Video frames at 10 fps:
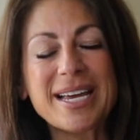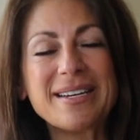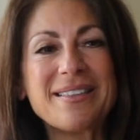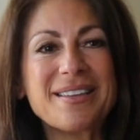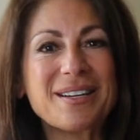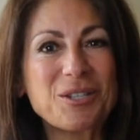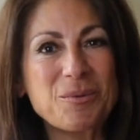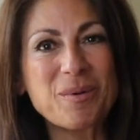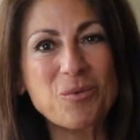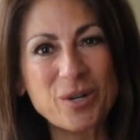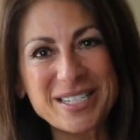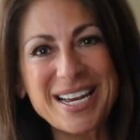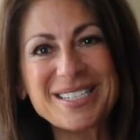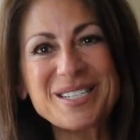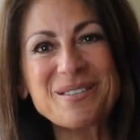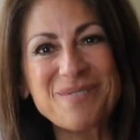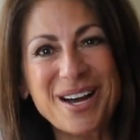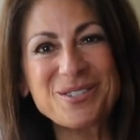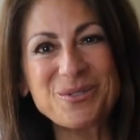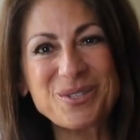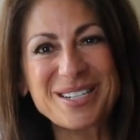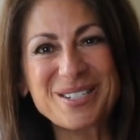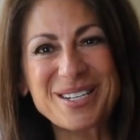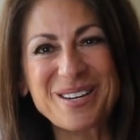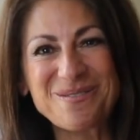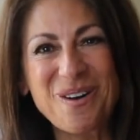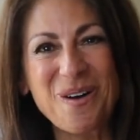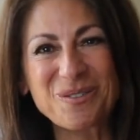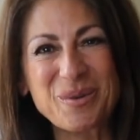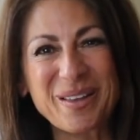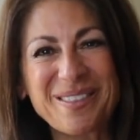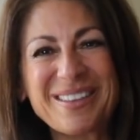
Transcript: Anything a little bit more intensive, I do tend to get involved with.